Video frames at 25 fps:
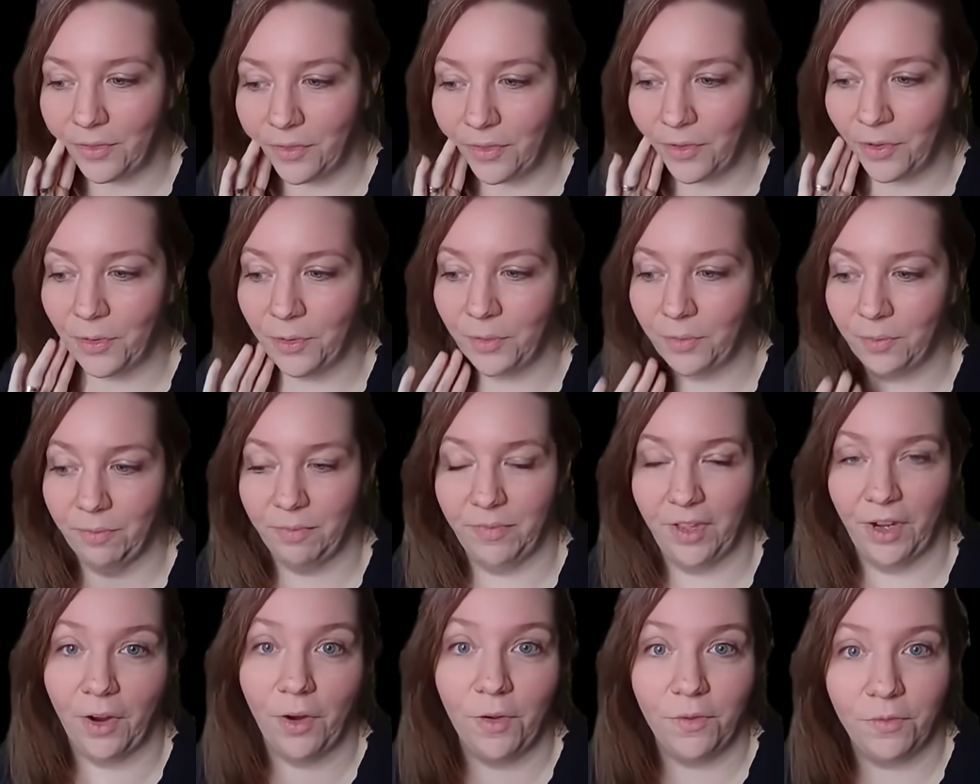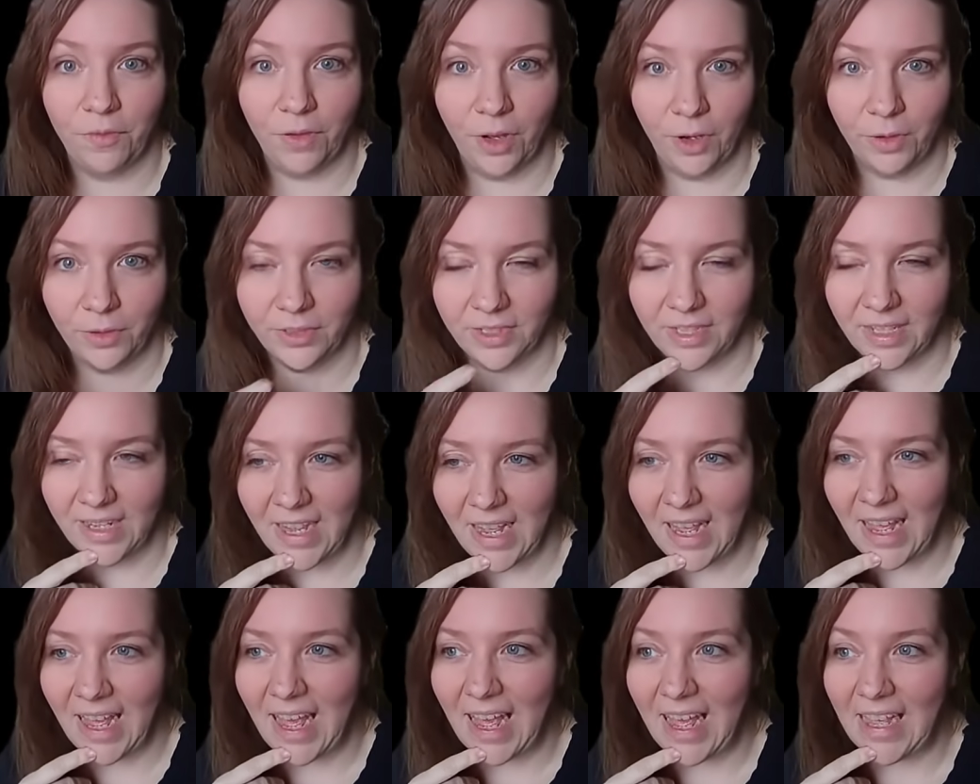through their own vote.
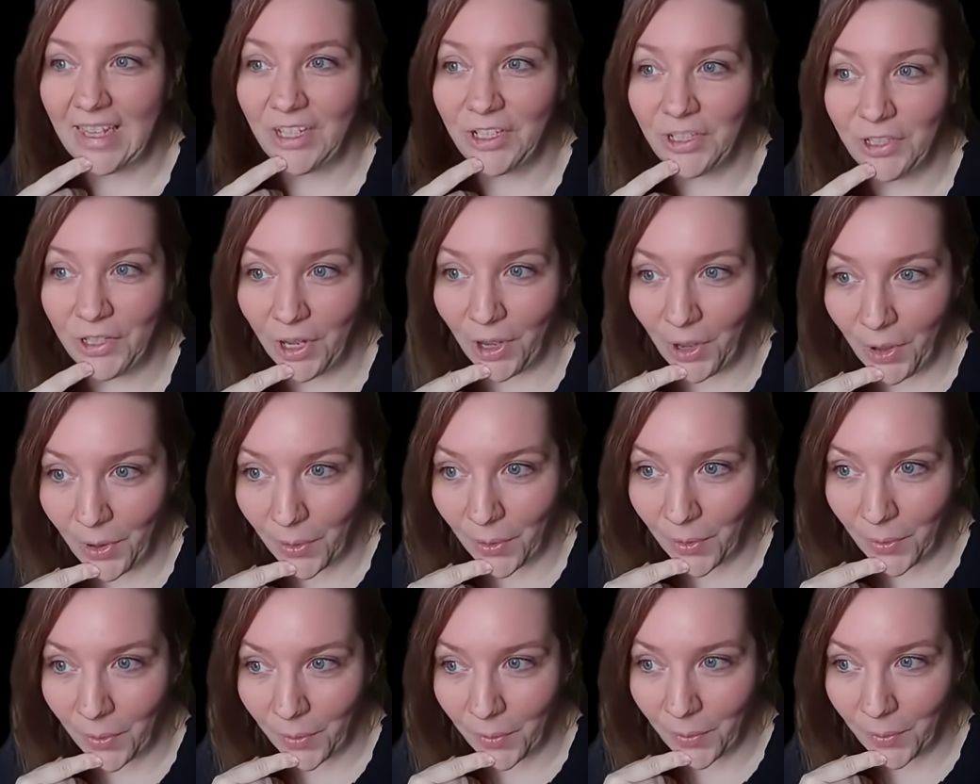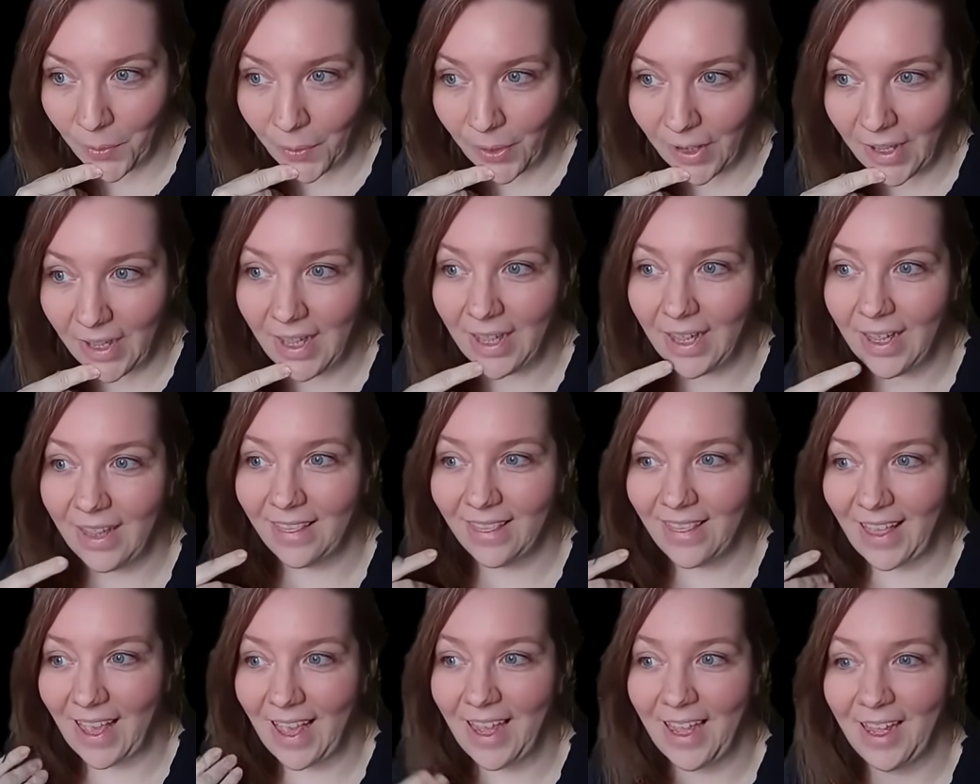So
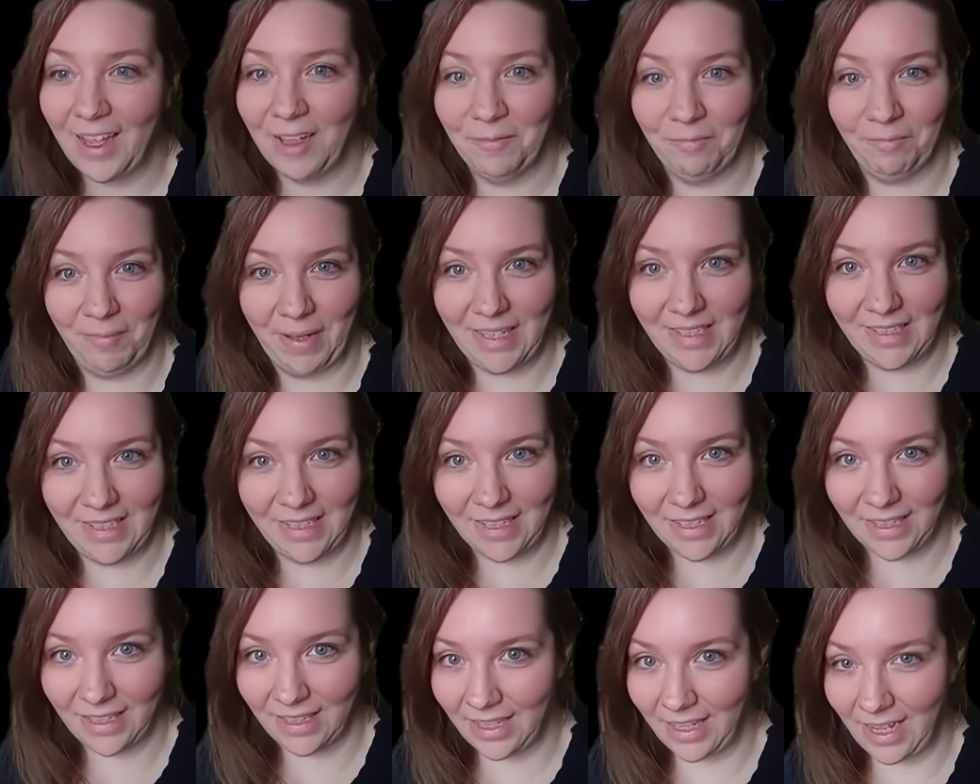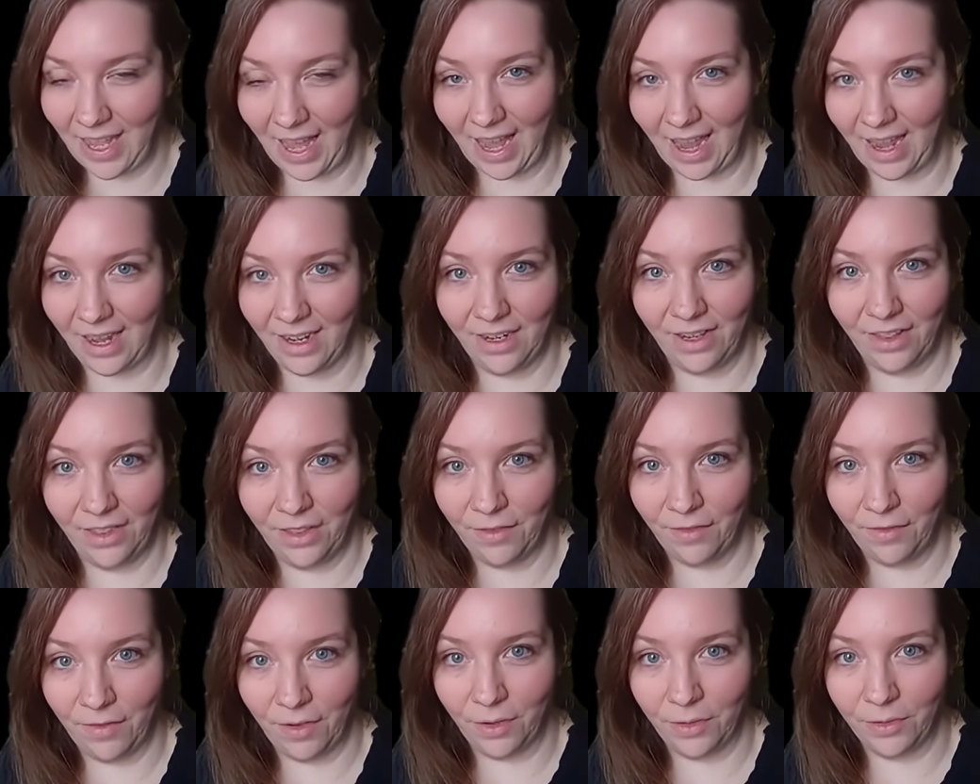they basically handed
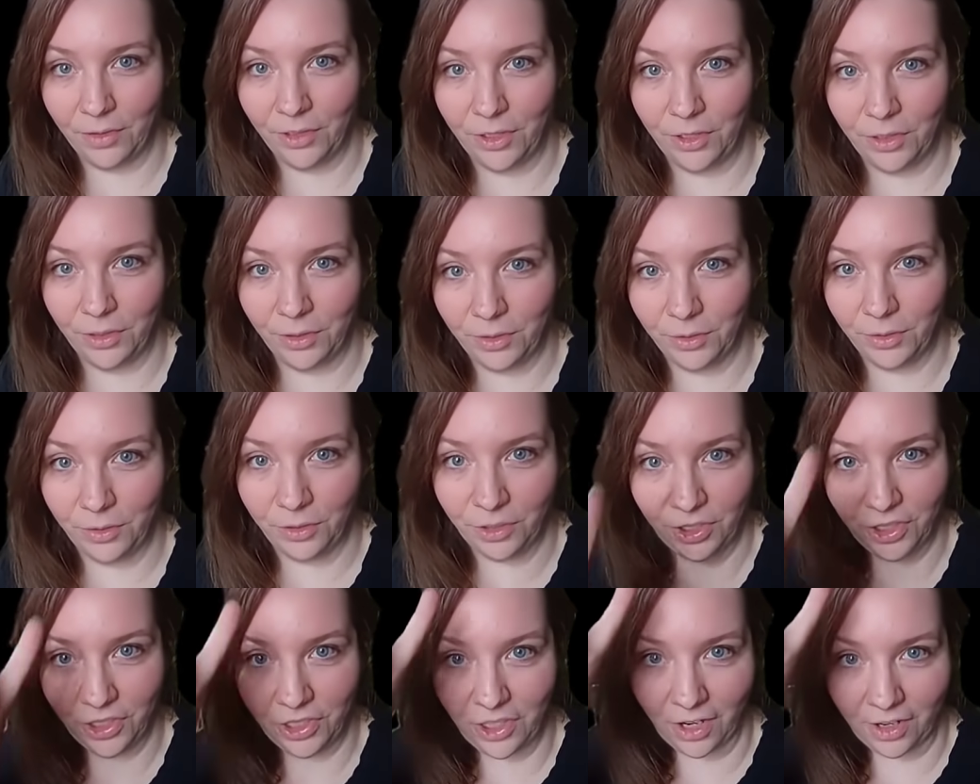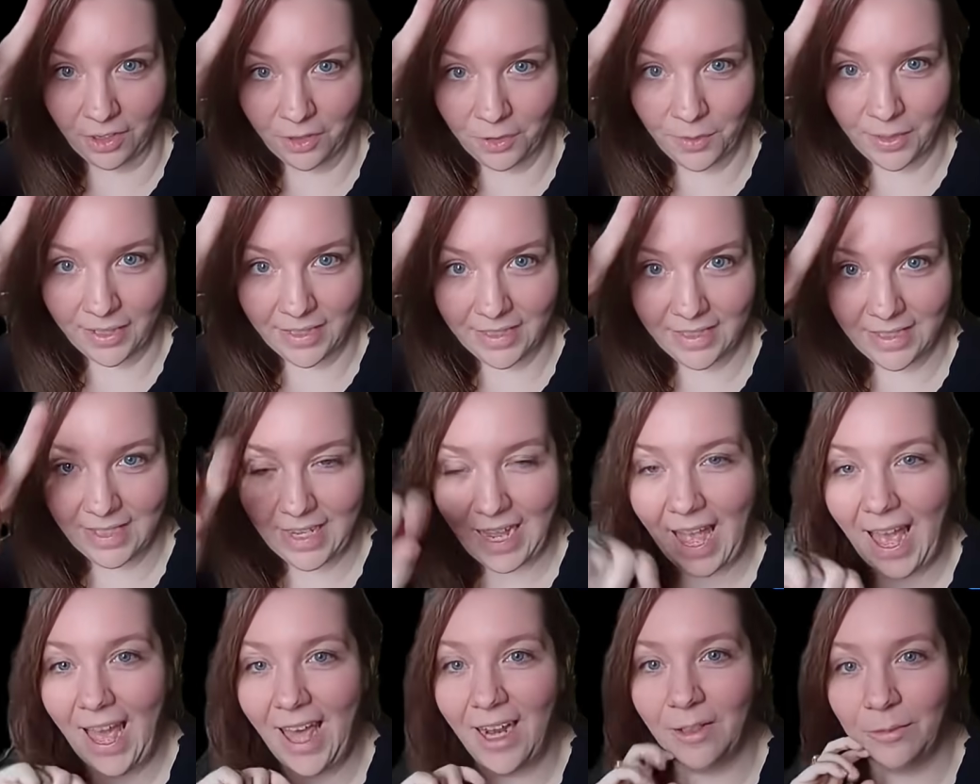the vote to John Quincy
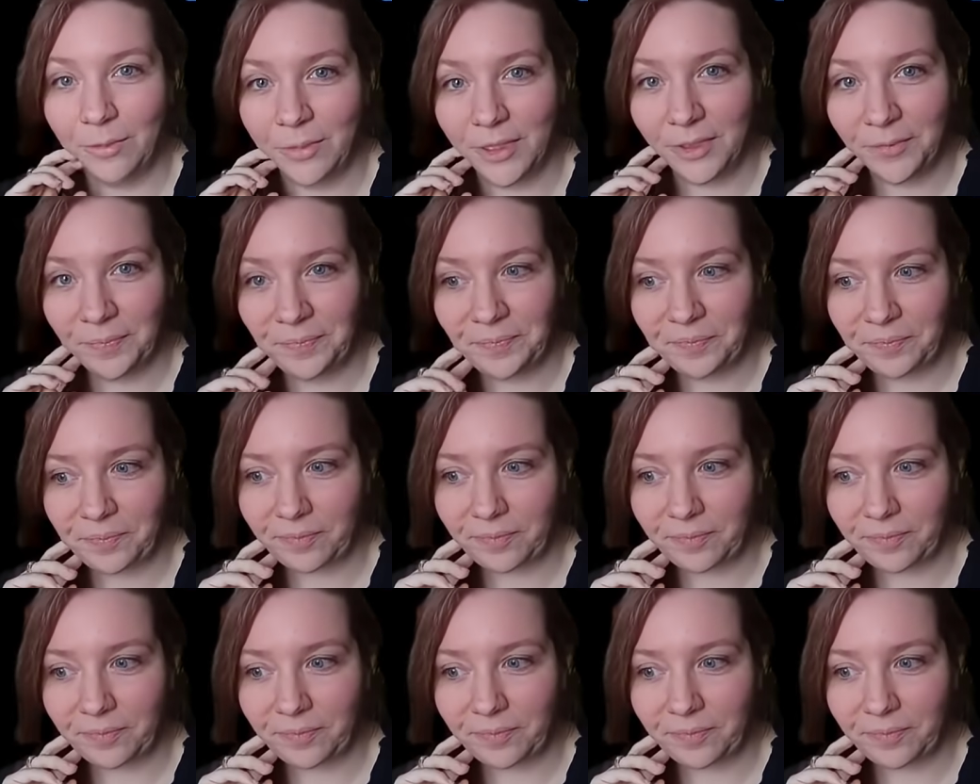Adams.